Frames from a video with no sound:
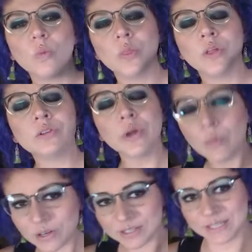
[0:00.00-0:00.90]
the
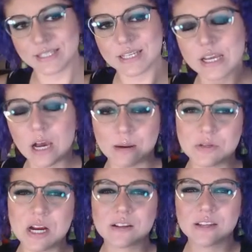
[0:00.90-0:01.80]
lower density
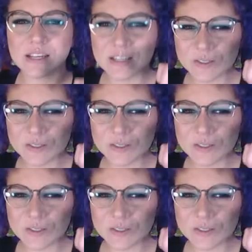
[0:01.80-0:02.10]
object is